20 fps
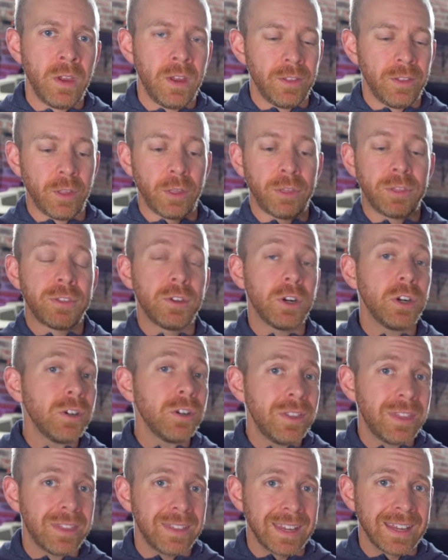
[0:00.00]
The
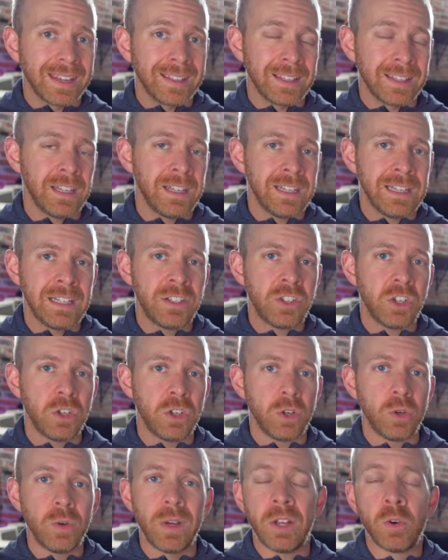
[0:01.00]
third thing that you need to
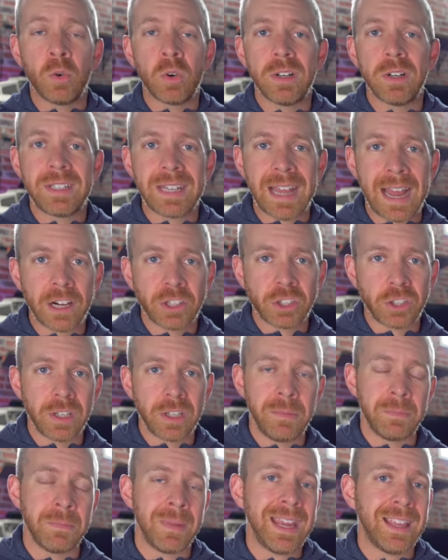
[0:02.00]
do in order to
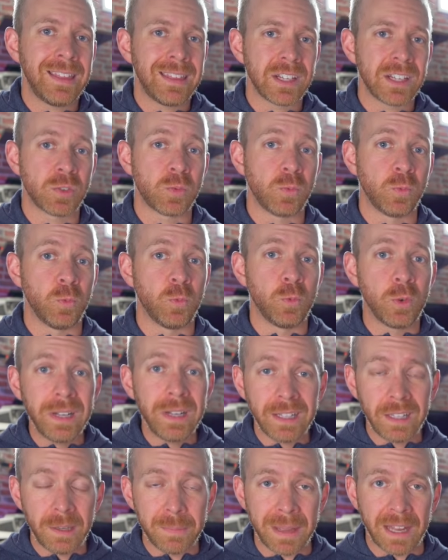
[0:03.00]
actually make this
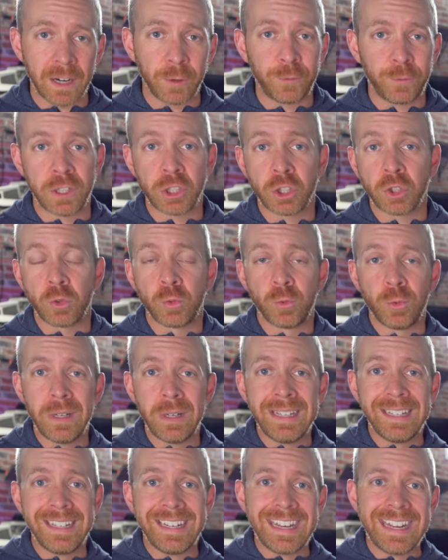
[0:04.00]
really beneficial,
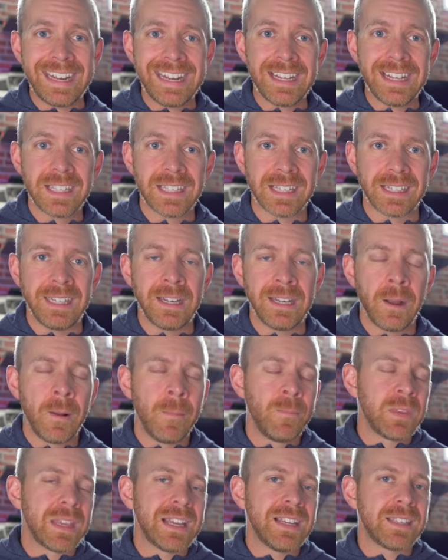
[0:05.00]
really easy,
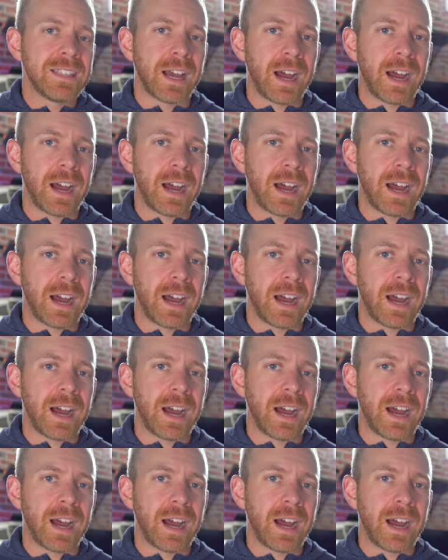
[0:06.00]
is